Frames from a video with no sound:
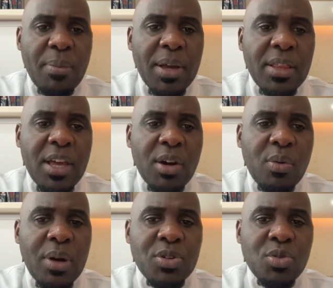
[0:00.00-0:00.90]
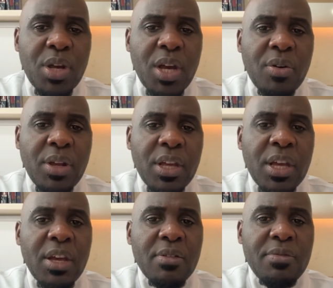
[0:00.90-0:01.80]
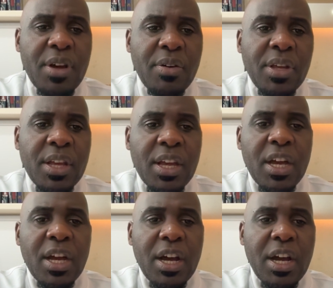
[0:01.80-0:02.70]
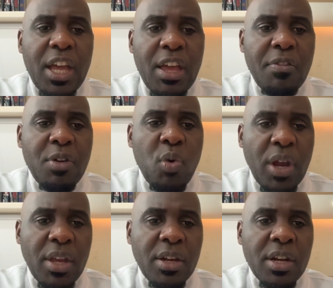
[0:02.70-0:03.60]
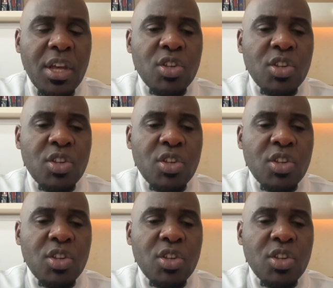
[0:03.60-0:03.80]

whereby they are required to carry very heavy weight.